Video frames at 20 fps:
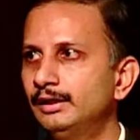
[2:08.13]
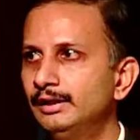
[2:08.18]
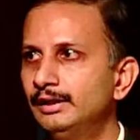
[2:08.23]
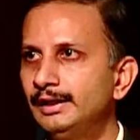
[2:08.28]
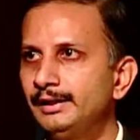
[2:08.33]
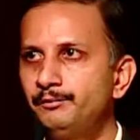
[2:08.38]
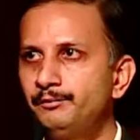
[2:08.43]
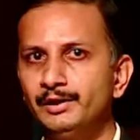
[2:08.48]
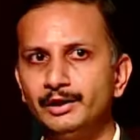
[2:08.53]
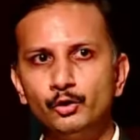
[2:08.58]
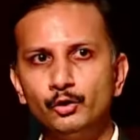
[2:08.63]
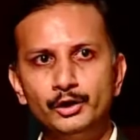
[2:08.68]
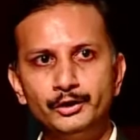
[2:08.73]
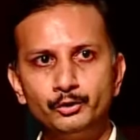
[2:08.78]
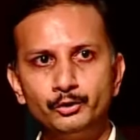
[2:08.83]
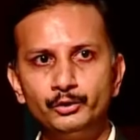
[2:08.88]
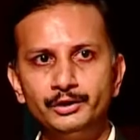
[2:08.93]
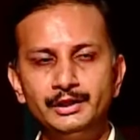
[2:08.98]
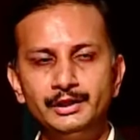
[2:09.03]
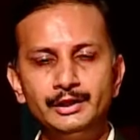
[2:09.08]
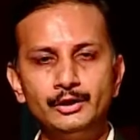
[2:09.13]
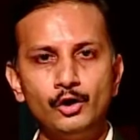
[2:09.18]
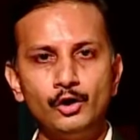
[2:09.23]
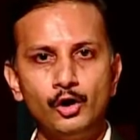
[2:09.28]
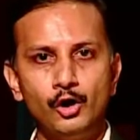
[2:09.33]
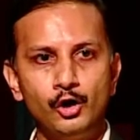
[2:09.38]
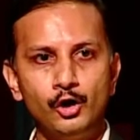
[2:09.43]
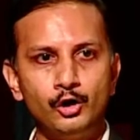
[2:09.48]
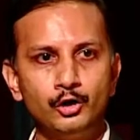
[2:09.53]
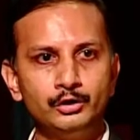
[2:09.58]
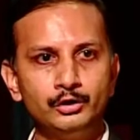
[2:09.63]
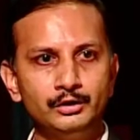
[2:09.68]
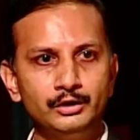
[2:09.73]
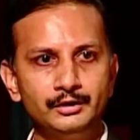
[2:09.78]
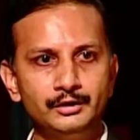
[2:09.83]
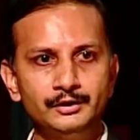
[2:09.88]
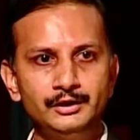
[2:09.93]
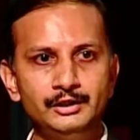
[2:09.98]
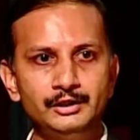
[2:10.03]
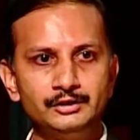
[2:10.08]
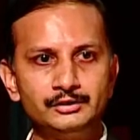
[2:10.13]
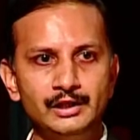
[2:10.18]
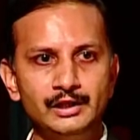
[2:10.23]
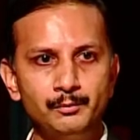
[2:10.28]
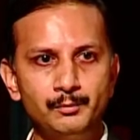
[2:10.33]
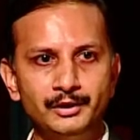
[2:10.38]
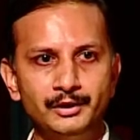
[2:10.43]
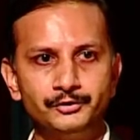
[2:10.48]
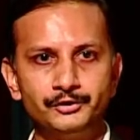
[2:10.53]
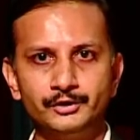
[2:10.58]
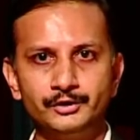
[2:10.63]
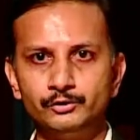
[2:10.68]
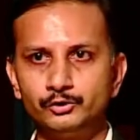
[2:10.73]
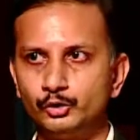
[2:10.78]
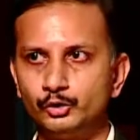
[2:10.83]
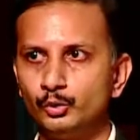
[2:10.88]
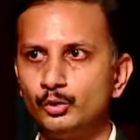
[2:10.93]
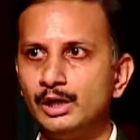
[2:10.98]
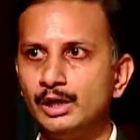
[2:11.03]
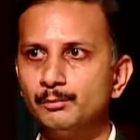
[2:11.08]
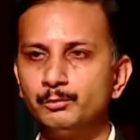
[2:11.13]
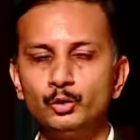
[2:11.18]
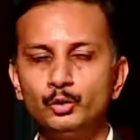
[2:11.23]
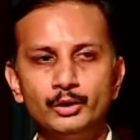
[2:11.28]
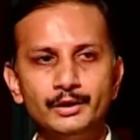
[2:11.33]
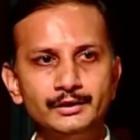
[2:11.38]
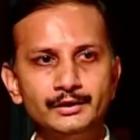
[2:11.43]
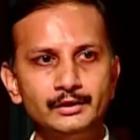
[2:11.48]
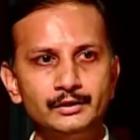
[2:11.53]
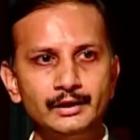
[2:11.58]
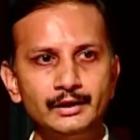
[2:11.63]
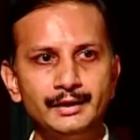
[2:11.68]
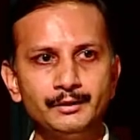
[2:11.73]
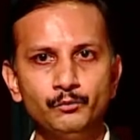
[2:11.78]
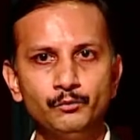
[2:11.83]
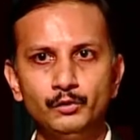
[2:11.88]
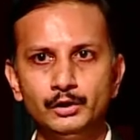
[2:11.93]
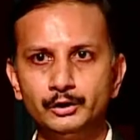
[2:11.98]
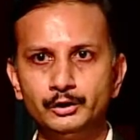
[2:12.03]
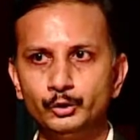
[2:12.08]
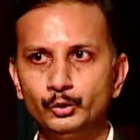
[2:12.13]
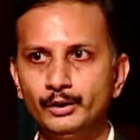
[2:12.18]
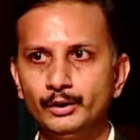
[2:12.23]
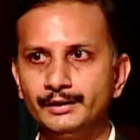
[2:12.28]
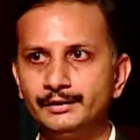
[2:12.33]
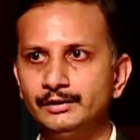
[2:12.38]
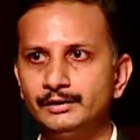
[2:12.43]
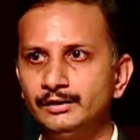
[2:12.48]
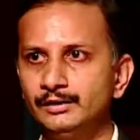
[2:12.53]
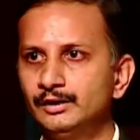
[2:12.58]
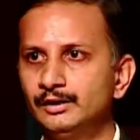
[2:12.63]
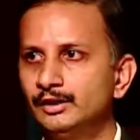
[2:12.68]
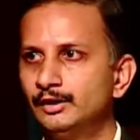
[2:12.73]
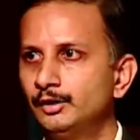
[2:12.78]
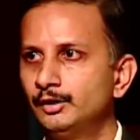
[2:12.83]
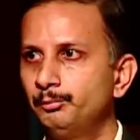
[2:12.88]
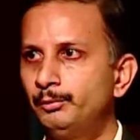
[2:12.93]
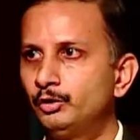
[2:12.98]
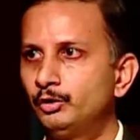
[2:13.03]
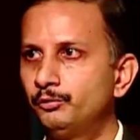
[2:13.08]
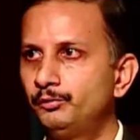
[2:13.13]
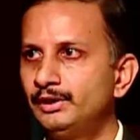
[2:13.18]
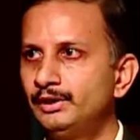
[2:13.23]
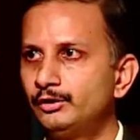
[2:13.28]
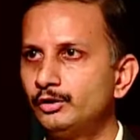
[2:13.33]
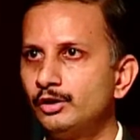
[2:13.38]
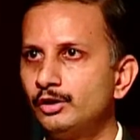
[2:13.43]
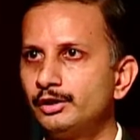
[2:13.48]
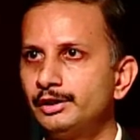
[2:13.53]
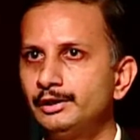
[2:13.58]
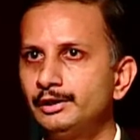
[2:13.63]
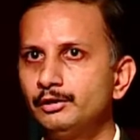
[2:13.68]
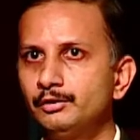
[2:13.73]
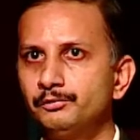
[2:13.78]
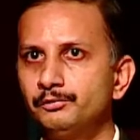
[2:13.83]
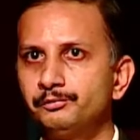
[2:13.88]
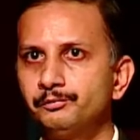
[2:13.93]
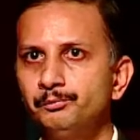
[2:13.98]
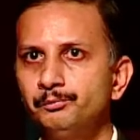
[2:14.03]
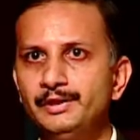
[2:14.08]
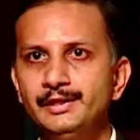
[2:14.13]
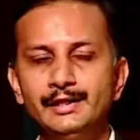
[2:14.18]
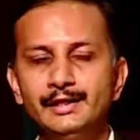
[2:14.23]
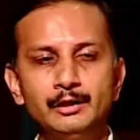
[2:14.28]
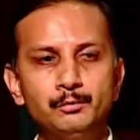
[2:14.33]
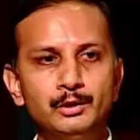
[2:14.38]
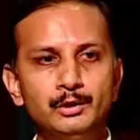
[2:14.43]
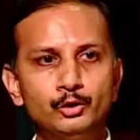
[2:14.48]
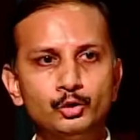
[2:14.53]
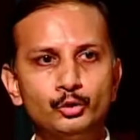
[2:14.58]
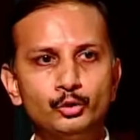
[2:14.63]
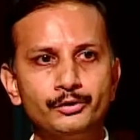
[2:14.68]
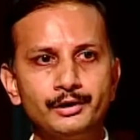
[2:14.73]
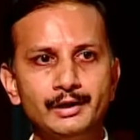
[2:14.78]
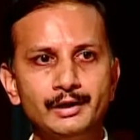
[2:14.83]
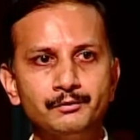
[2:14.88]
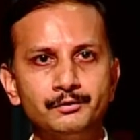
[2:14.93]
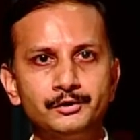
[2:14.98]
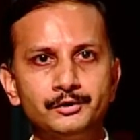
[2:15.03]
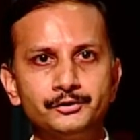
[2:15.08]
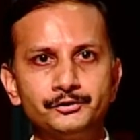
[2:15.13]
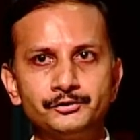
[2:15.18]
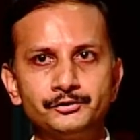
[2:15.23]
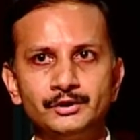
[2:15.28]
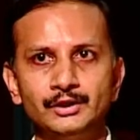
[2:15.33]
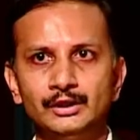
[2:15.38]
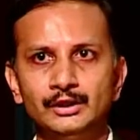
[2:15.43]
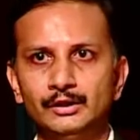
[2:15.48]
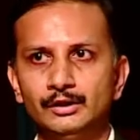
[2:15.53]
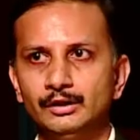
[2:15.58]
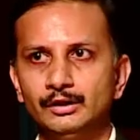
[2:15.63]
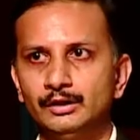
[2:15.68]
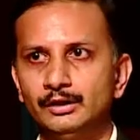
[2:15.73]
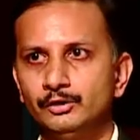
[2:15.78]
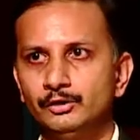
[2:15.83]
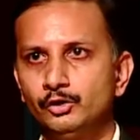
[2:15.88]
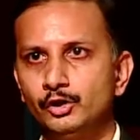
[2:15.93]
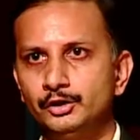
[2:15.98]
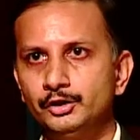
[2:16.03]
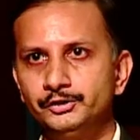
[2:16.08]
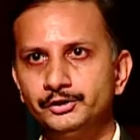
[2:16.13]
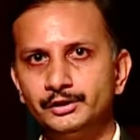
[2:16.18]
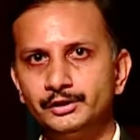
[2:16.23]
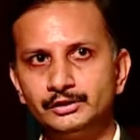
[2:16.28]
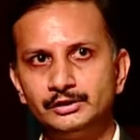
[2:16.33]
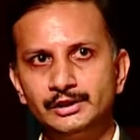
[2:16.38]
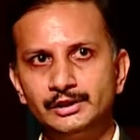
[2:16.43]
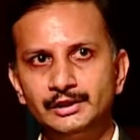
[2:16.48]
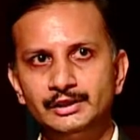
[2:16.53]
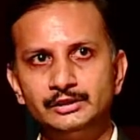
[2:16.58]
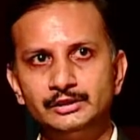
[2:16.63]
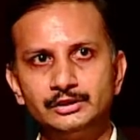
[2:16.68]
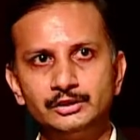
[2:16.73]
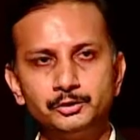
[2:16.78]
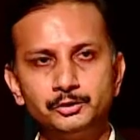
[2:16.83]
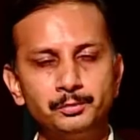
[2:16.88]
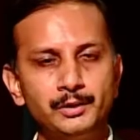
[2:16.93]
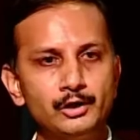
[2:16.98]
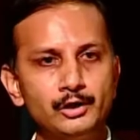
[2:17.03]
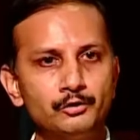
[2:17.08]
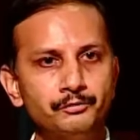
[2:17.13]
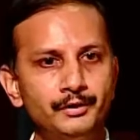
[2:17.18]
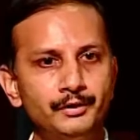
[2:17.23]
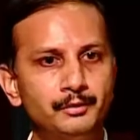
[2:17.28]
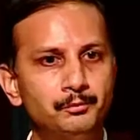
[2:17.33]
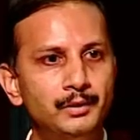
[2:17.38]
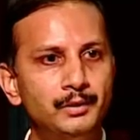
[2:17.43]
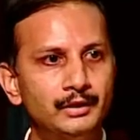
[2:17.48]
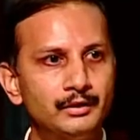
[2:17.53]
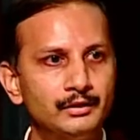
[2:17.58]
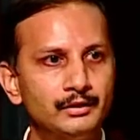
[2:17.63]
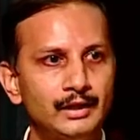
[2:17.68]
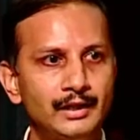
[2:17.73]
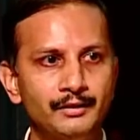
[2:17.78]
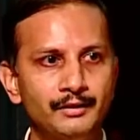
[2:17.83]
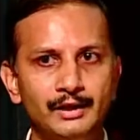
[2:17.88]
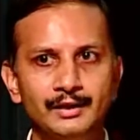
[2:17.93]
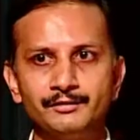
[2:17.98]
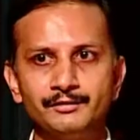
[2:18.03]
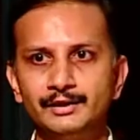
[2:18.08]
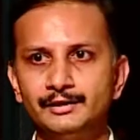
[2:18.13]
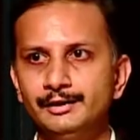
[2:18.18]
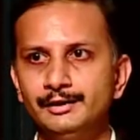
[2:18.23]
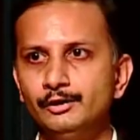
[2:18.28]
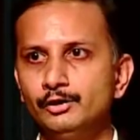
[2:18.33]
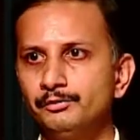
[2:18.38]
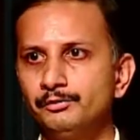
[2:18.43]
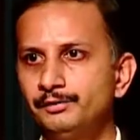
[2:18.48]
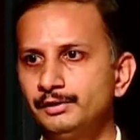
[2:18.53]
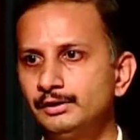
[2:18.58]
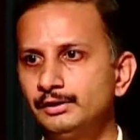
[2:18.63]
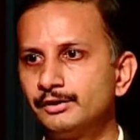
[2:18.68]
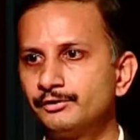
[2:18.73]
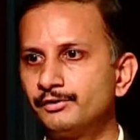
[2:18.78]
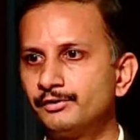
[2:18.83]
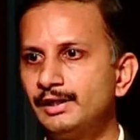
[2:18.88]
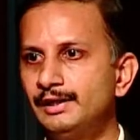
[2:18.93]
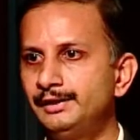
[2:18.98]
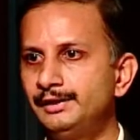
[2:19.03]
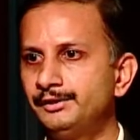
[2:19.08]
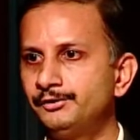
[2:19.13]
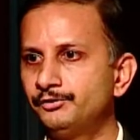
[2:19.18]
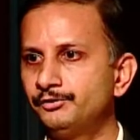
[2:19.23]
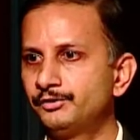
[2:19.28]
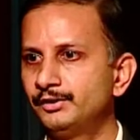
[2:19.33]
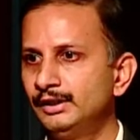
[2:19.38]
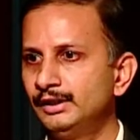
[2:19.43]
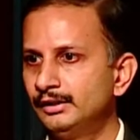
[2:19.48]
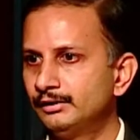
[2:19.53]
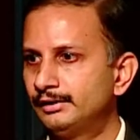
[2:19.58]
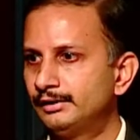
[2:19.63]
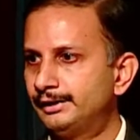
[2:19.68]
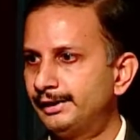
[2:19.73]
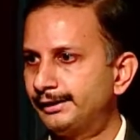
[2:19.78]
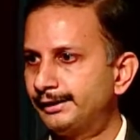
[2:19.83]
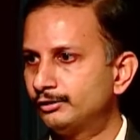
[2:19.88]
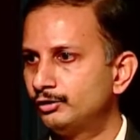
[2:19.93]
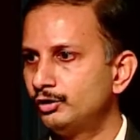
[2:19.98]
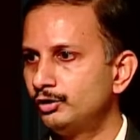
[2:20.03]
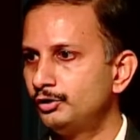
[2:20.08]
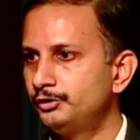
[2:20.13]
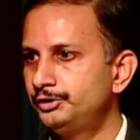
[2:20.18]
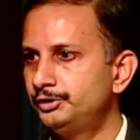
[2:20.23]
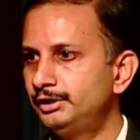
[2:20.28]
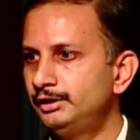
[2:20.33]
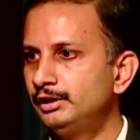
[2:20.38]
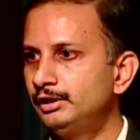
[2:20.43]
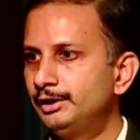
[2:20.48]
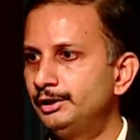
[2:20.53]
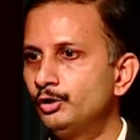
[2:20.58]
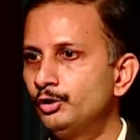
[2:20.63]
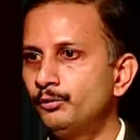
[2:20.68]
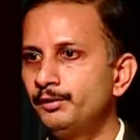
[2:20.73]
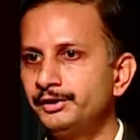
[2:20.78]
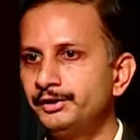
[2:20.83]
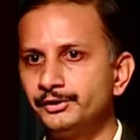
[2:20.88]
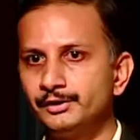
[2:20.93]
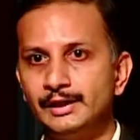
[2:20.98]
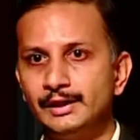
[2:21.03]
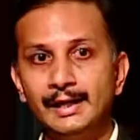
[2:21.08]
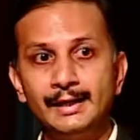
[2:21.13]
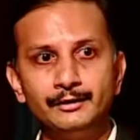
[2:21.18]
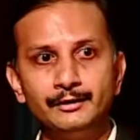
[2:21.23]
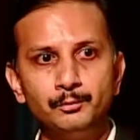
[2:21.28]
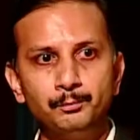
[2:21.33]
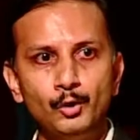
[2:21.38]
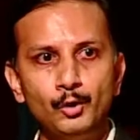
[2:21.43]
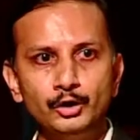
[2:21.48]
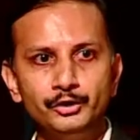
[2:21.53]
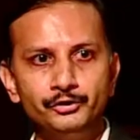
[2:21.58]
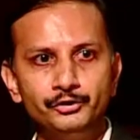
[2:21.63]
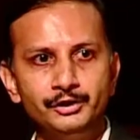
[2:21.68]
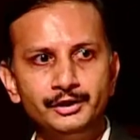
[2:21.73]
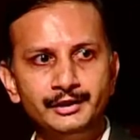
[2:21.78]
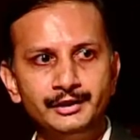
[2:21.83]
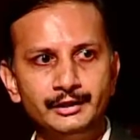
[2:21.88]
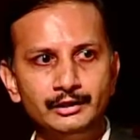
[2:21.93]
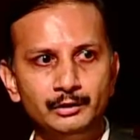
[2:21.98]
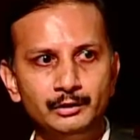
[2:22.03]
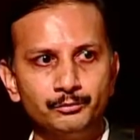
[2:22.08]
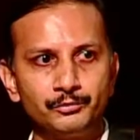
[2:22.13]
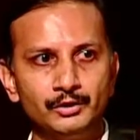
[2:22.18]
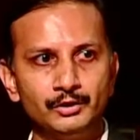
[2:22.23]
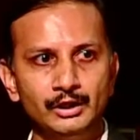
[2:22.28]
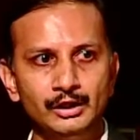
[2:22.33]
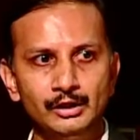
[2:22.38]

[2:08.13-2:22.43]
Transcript: And we are going to need all these dimensions to come together and work together, because we are talking of being able to traverse not just the research part of it, but as I think of it, the science, the technology, the innovation, and the policy realities.